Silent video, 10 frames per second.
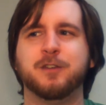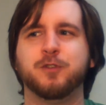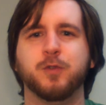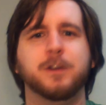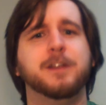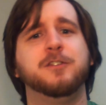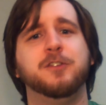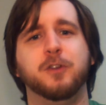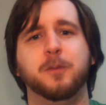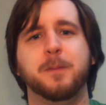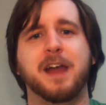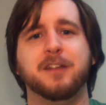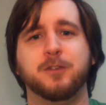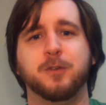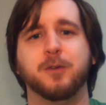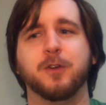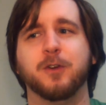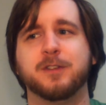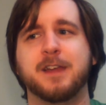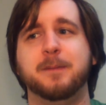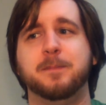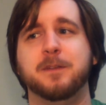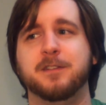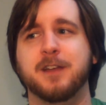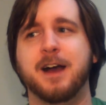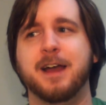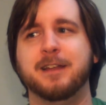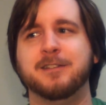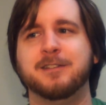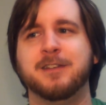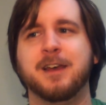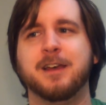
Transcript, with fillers: traditional magical girl type designs,